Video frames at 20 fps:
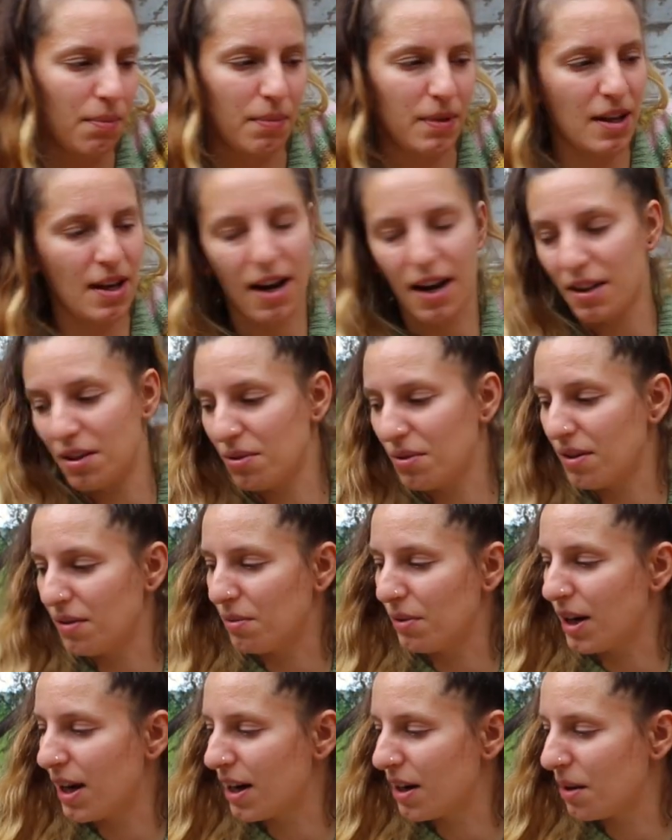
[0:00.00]
But yeah, I thought
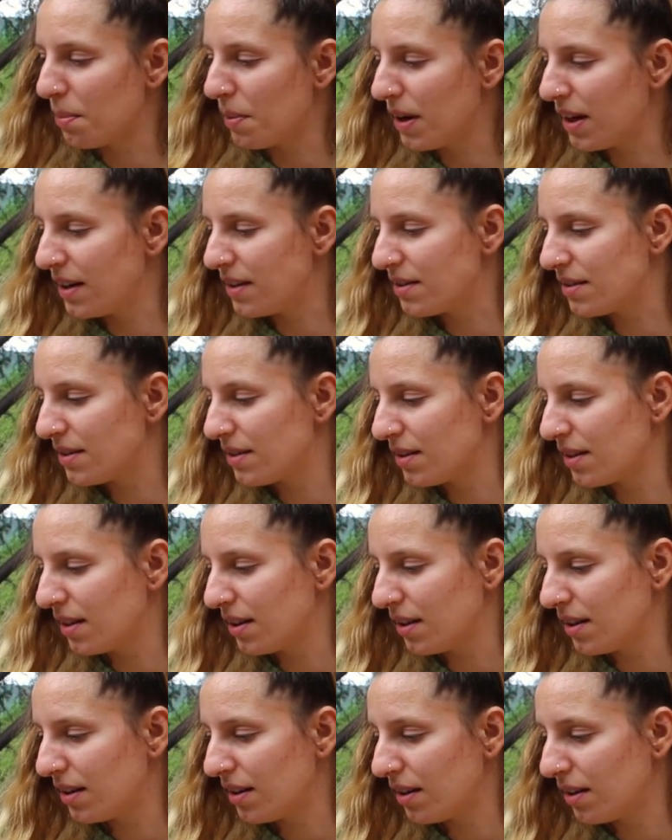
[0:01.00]
if we had a place,
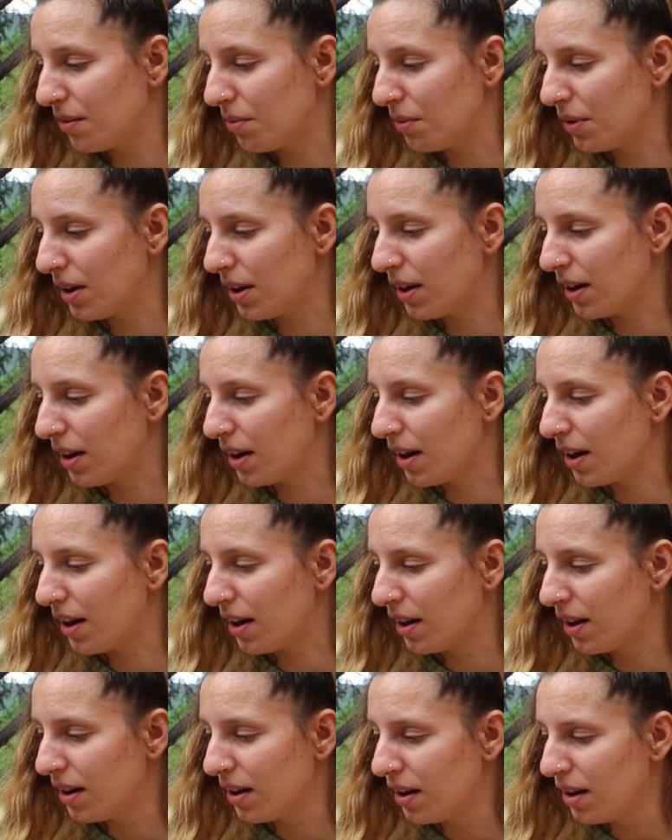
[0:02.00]
if we
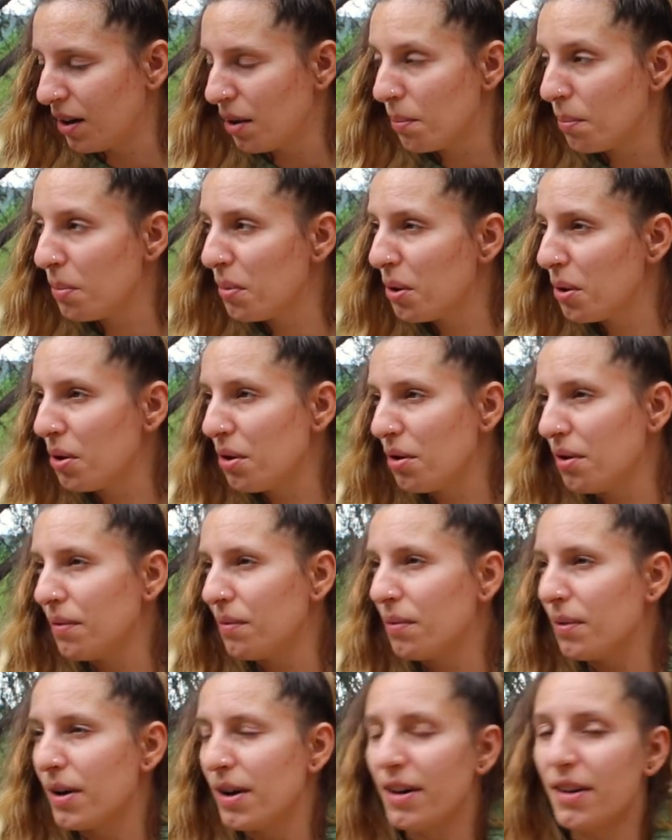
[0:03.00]
uh,
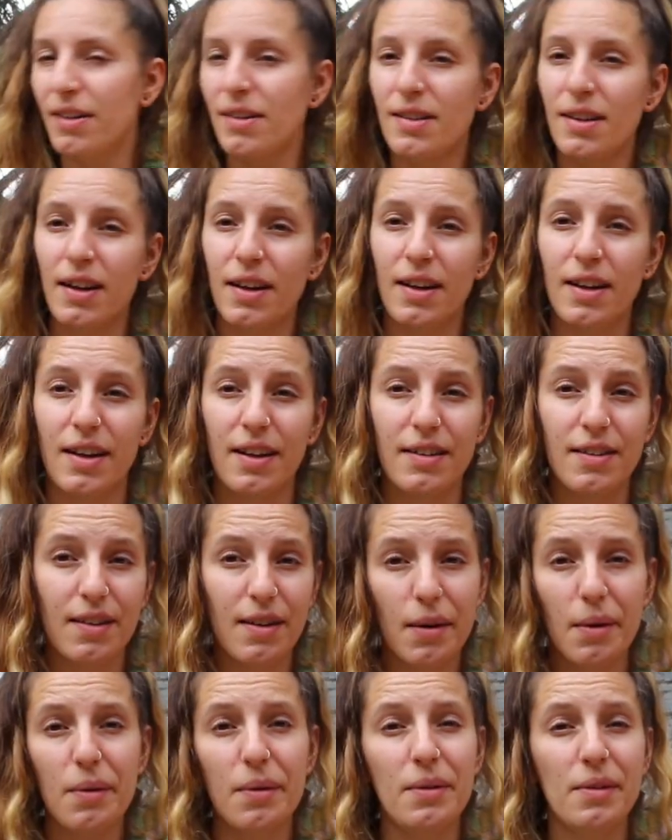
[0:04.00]
move where it's like a nice
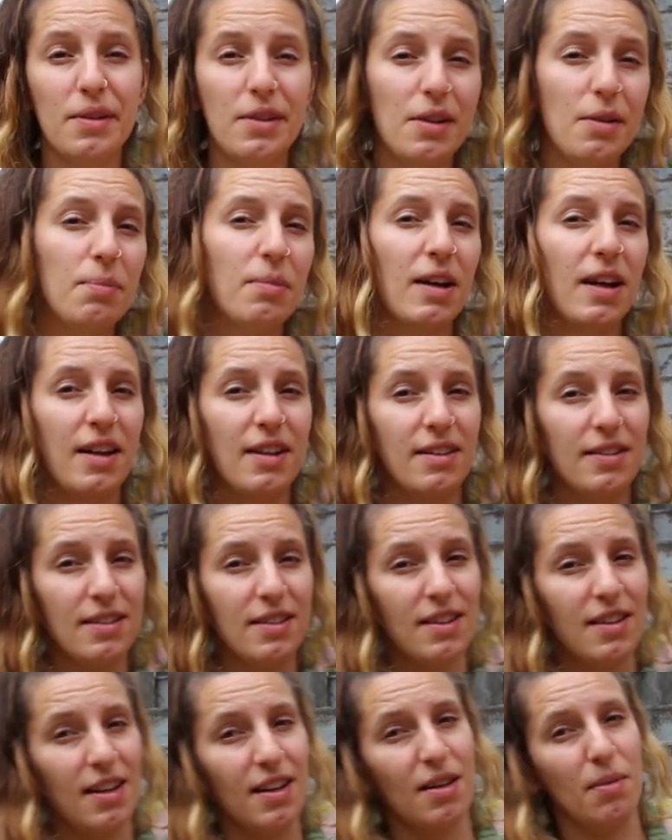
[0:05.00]
cozy
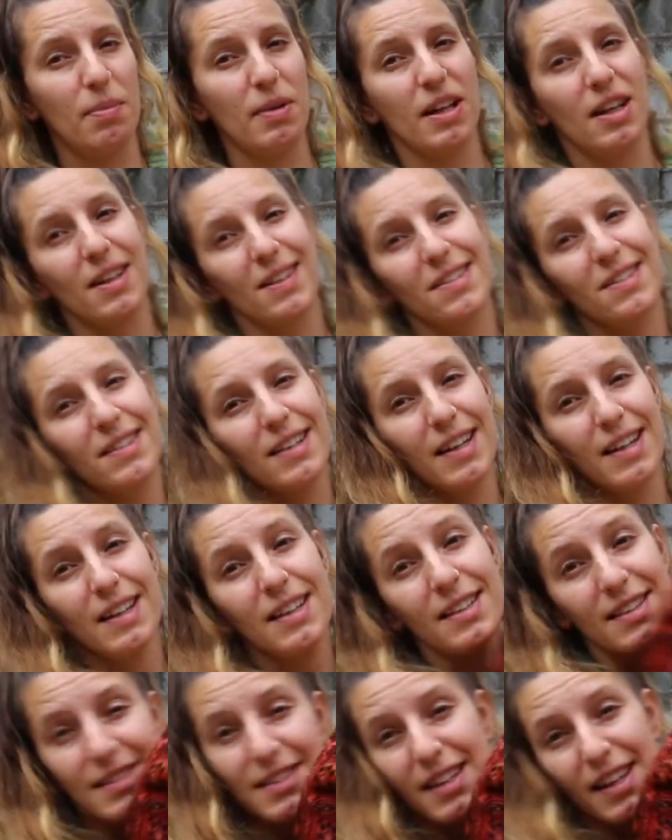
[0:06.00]
place, then a big cushion like
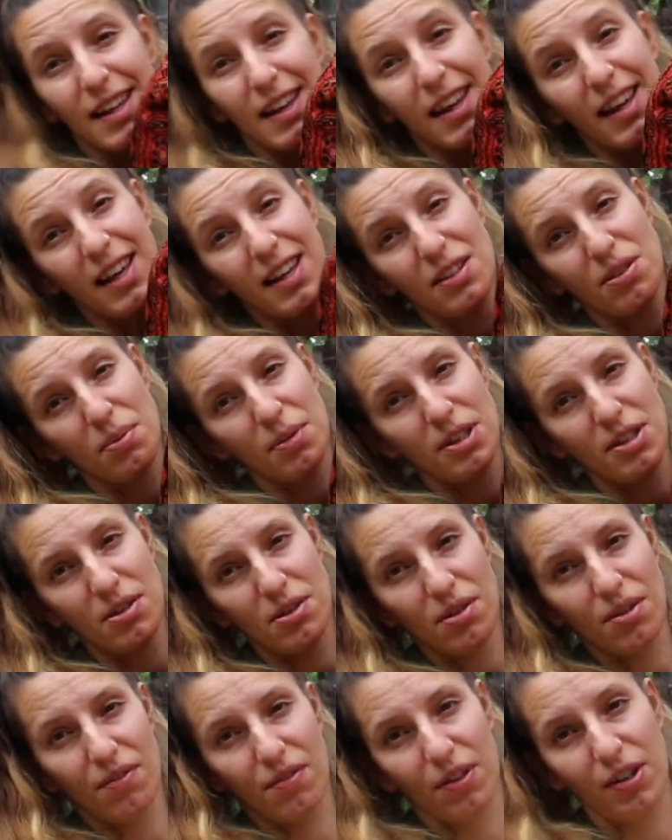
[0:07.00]
this is always
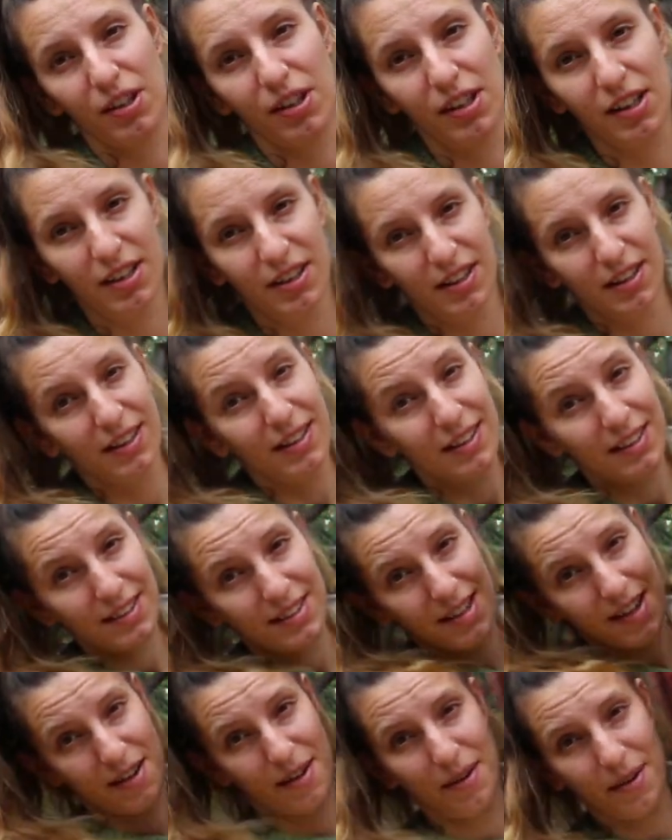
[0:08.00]
useful.
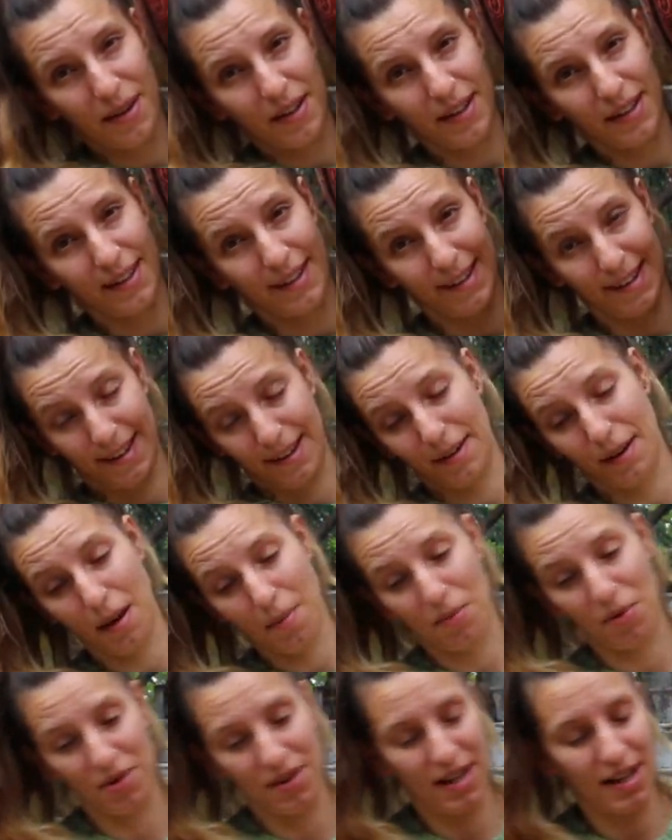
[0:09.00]
So yeah,
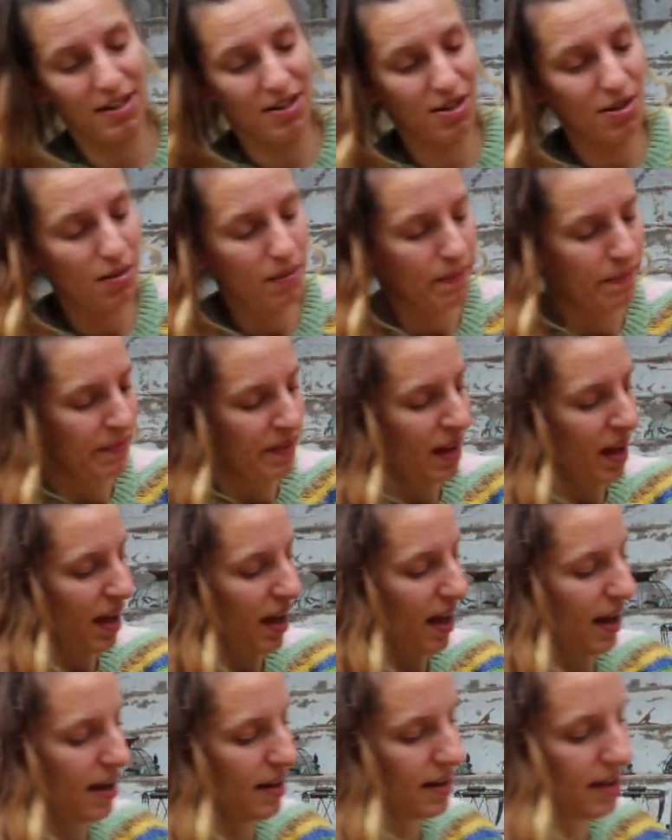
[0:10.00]
I bought that too.
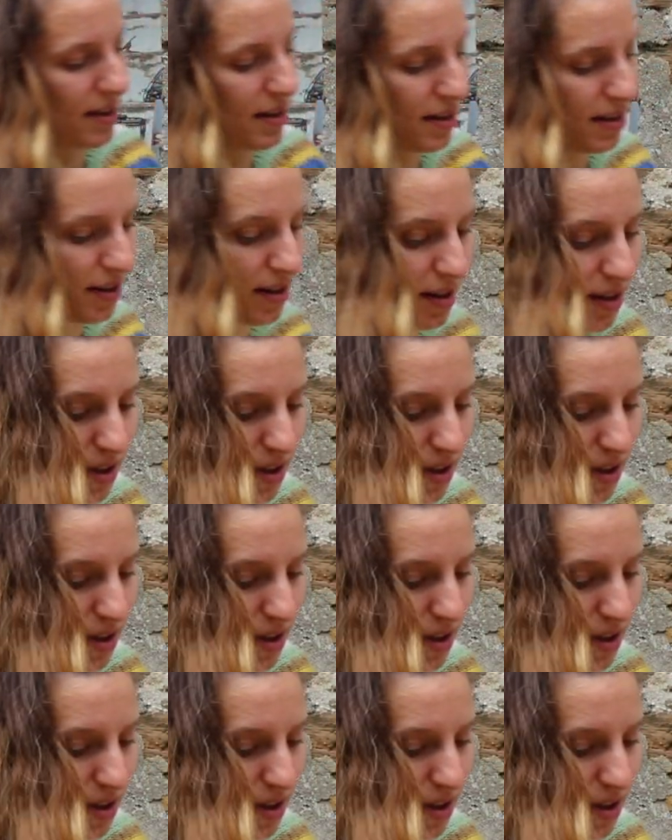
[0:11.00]
And then